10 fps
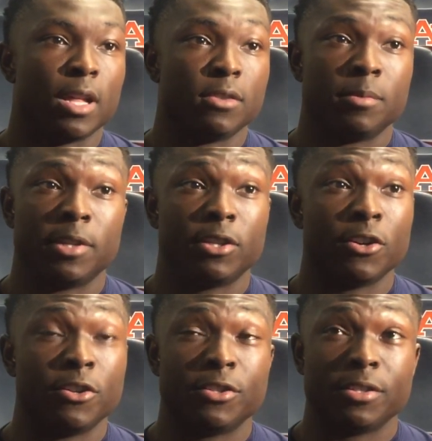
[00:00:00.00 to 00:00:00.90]

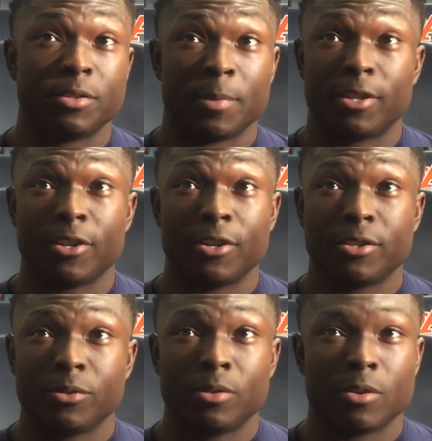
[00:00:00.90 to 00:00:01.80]
it's my third
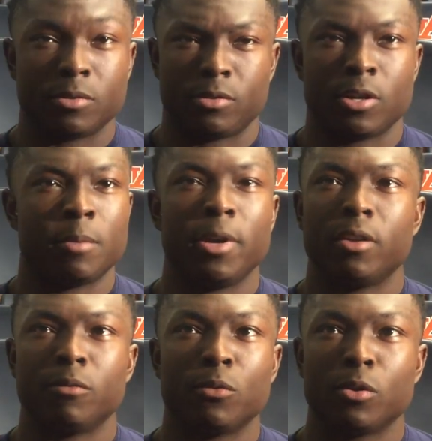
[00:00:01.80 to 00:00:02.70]
school. I was trying to make
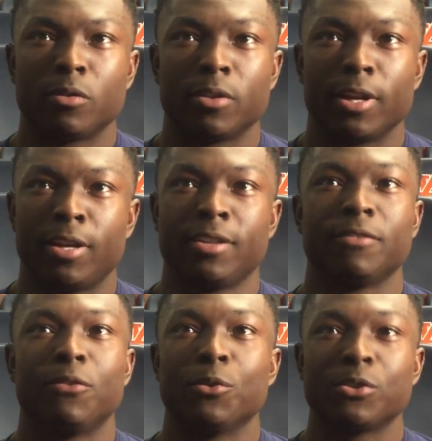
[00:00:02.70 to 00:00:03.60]
it a fourth. Like,
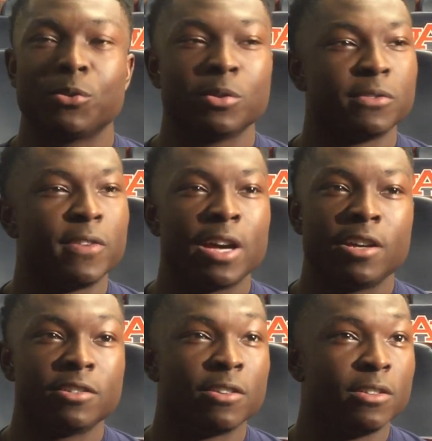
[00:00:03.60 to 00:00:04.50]
four schools in 5
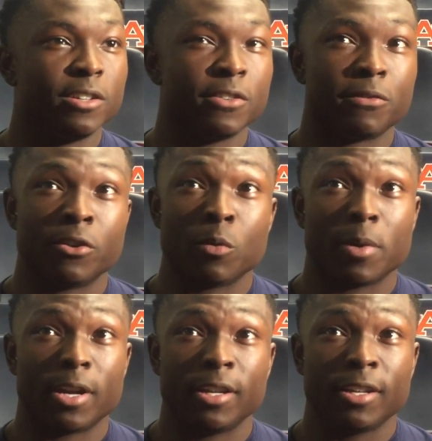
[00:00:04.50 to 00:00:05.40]
years don't look good for
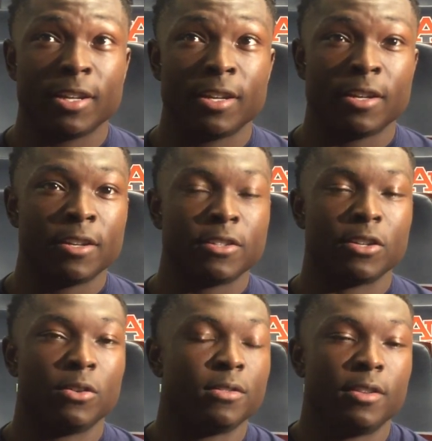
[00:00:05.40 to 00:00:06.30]
nobody. So,
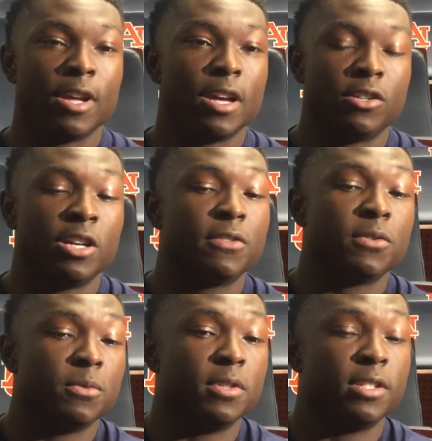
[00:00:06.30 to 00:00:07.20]
nah,
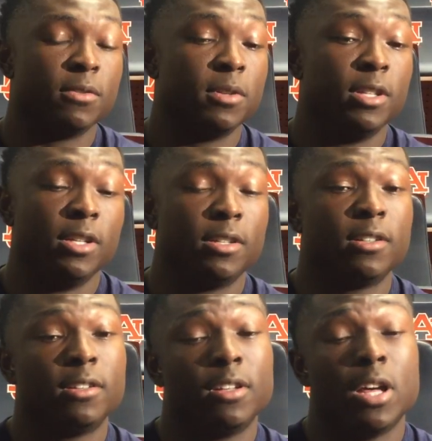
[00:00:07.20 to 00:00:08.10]
transferring wasn't really
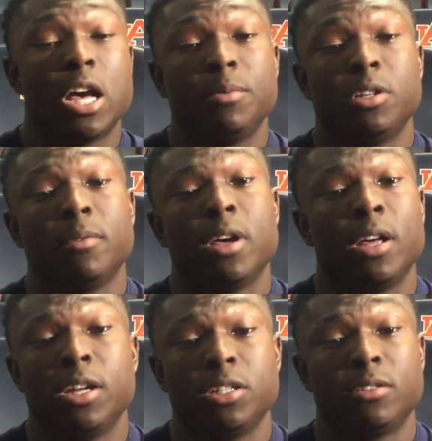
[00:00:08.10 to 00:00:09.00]
an option.
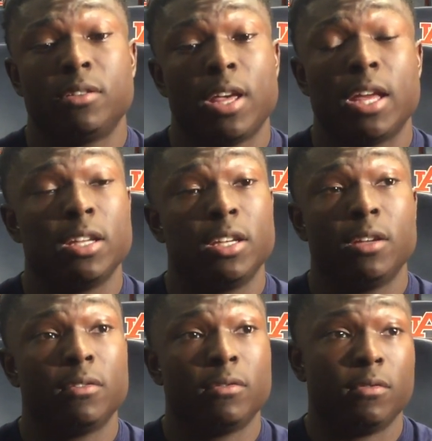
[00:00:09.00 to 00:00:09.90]
I just had to
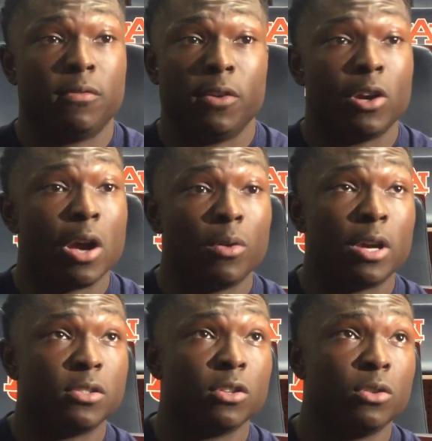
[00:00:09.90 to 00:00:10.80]
figure out what
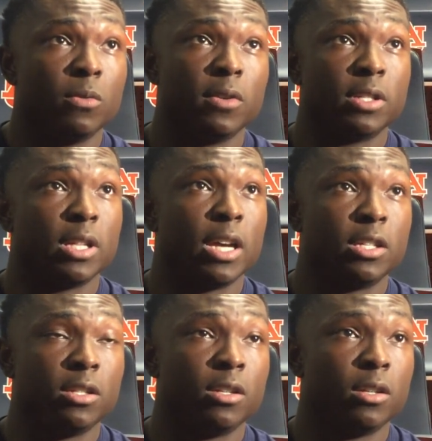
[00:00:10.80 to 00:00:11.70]
I was going to do for this
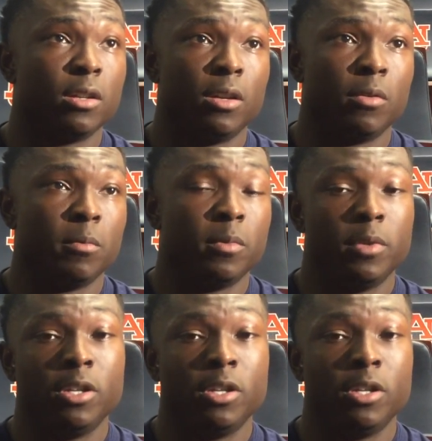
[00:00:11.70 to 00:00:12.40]
last year. And